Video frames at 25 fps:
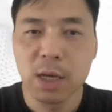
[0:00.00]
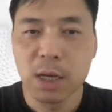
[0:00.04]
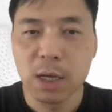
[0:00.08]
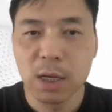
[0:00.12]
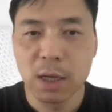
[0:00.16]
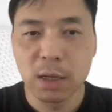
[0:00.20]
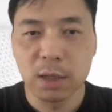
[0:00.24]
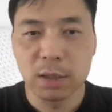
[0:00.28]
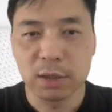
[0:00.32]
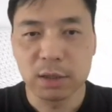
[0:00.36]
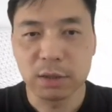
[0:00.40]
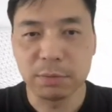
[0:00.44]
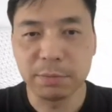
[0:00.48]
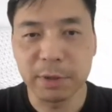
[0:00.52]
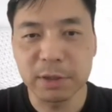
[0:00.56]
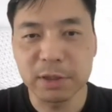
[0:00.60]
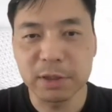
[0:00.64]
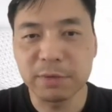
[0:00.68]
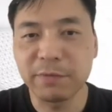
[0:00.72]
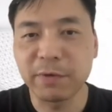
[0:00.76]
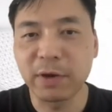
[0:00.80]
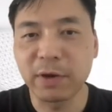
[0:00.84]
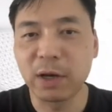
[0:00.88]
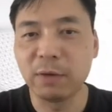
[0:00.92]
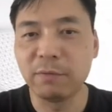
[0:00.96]

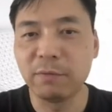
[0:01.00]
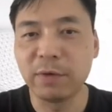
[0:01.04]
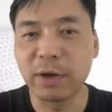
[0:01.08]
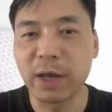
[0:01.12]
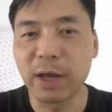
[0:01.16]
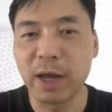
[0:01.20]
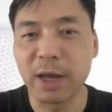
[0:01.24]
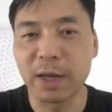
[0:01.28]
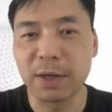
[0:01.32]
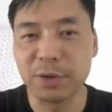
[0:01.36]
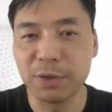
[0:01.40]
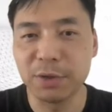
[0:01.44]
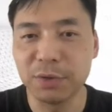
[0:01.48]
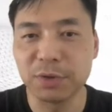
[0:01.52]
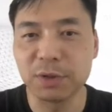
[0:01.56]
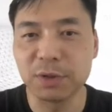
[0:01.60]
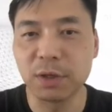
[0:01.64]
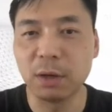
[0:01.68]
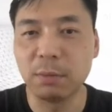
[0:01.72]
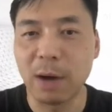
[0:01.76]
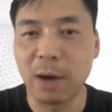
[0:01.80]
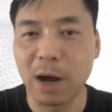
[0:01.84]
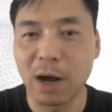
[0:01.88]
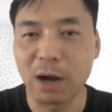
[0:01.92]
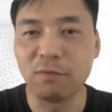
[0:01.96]
Specifically, we can use a
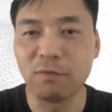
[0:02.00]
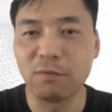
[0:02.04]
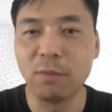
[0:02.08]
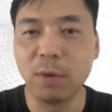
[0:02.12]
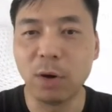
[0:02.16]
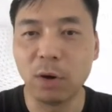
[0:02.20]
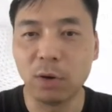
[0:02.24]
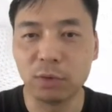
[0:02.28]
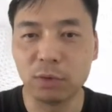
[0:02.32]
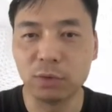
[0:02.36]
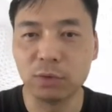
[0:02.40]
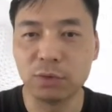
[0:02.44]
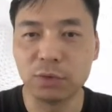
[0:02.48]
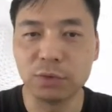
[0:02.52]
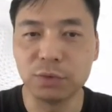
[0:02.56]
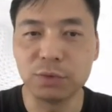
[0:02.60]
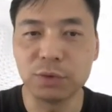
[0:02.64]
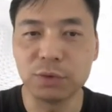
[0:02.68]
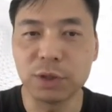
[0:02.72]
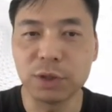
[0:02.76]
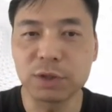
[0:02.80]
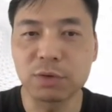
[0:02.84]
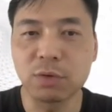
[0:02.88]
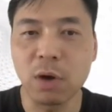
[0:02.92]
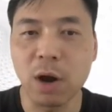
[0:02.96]
Markov model to
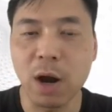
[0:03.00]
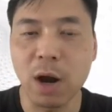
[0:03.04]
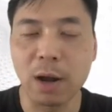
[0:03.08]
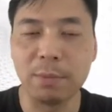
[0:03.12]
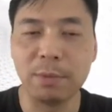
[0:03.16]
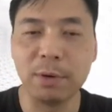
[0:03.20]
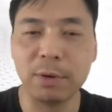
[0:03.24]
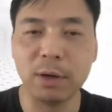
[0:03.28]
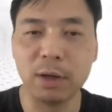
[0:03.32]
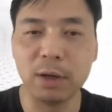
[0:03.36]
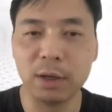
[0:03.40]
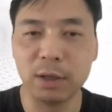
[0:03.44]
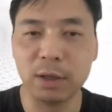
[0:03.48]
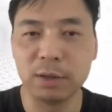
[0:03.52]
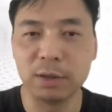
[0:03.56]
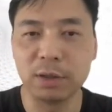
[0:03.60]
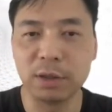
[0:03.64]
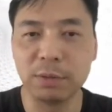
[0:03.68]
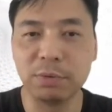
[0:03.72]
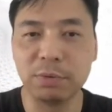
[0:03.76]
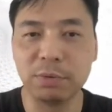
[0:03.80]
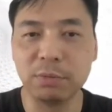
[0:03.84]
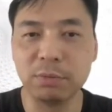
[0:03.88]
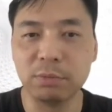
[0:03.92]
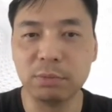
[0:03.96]
describe a
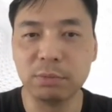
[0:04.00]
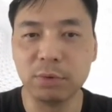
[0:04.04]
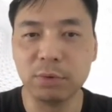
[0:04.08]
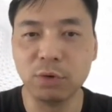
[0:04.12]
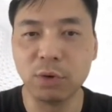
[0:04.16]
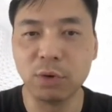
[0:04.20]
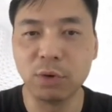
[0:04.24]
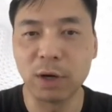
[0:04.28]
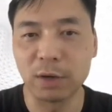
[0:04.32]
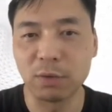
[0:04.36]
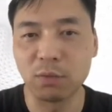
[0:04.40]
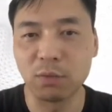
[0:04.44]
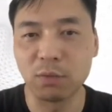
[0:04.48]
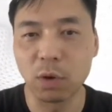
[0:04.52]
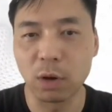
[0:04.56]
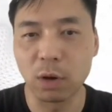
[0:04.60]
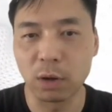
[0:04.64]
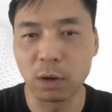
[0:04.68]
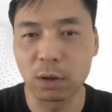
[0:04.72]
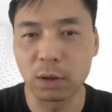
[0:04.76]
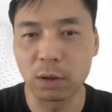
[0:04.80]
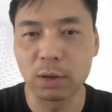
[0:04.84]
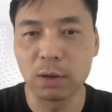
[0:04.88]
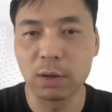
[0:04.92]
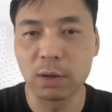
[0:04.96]
deep neural
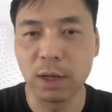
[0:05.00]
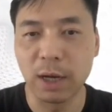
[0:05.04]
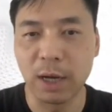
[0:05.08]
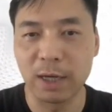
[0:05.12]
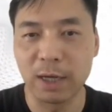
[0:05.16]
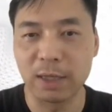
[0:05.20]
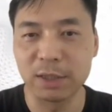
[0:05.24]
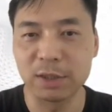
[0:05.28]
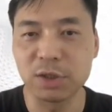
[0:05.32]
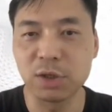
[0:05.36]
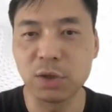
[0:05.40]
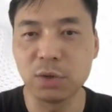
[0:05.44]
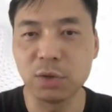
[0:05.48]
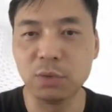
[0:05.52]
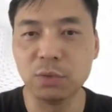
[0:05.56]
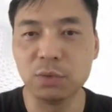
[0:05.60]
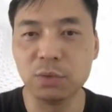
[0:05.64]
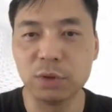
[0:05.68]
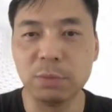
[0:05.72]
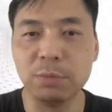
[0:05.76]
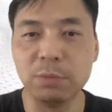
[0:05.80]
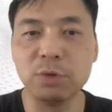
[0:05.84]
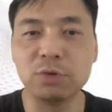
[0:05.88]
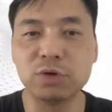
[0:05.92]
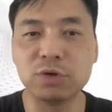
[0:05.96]
network. And so
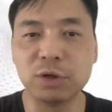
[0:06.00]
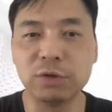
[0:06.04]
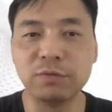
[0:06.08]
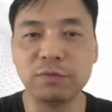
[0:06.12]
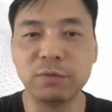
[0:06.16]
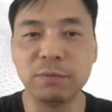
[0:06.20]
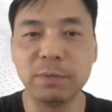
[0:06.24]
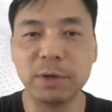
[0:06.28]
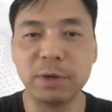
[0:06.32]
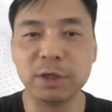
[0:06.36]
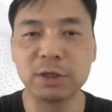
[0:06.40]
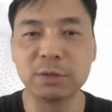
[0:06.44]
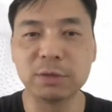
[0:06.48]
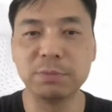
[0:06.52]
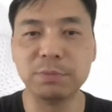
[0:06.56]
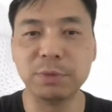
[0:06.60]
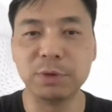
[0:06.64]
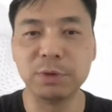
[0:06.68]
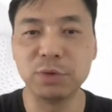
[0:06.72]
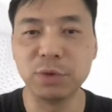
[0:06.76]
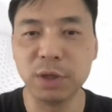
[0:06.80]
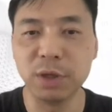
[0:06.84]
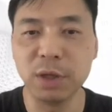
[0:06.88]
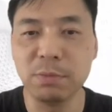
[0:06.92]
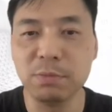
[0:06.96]
the mutual information
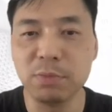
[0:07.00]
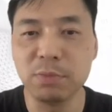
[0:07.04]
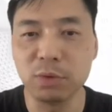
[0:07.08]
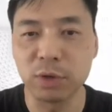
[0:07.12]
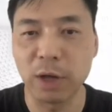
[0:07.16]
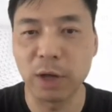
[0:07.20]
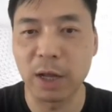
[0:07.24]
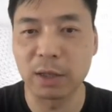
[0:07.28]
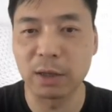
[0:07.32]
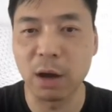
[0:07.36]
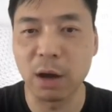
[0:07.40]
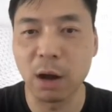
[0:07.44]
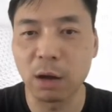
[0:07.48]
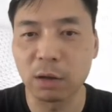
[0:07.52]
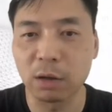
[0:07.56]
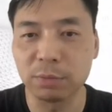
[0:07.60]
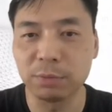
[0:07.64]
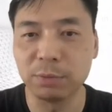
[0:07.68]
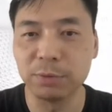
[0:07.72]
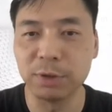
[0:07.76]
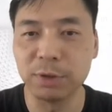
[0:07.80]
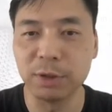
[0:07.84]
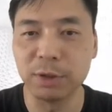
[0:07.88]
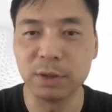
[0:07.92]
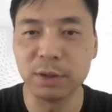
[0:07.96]
between input and
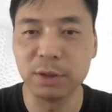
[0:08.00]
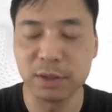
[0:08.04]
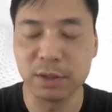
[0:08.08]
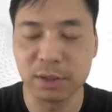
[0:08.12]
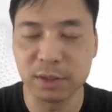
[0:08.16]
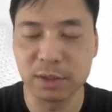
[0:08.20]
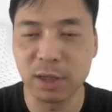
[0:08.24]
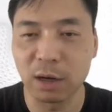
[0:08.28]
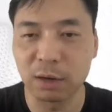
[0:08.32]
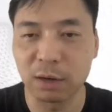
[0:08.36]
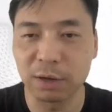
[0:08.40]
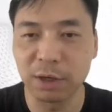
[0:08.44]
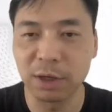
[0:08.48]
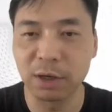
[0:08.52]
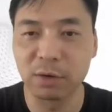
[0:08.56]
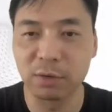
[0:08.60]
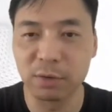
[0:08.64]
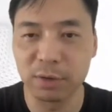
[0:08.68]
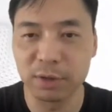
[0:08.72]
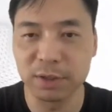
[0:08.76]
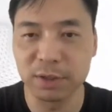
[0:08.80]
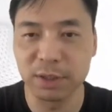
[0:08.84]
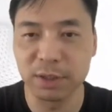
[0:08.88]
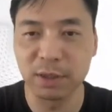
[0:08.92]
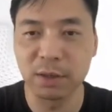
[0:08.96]
output is
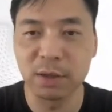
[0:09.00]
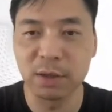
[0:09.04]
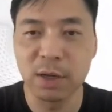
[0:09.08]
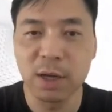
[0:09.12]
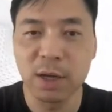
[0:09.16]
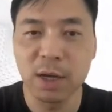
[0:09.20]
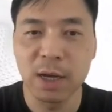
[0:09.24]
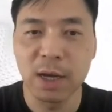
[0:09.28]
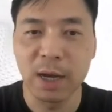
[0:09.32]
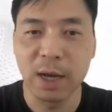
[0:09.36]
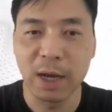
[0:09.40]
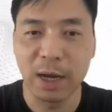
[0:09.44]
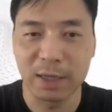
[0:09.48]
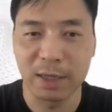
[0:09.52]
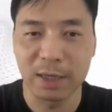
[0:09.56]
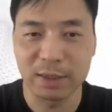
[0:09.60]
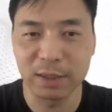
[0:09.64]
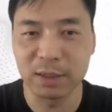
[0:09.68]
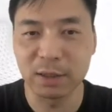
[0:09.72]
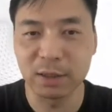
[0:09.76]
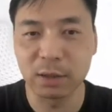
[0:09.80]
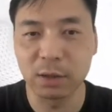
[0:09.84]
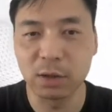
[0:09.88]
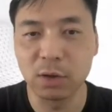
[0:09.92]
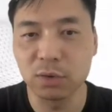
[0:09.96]
non-increasing as
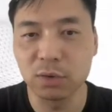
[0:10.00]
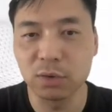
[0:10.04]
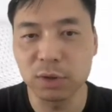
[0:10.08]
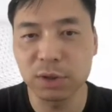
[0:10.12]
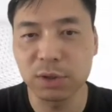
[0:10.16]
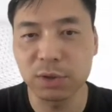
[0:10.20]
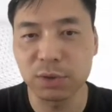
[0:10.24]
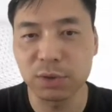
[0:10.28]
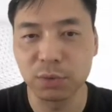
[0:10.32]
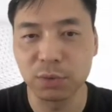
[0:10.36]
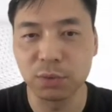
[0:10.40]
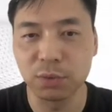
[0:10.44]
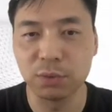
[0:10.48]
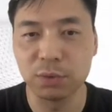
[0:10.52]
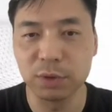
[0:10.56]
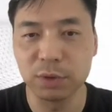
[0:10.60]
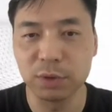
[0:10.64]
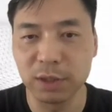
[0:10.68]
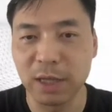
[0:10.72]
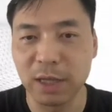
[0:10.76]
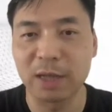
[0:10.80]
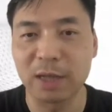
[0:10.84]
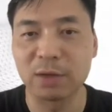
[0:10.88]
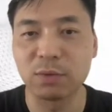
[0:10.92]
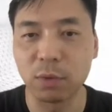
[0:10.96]
it goes through the
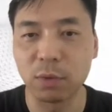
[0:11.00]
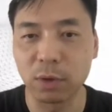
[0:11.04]
network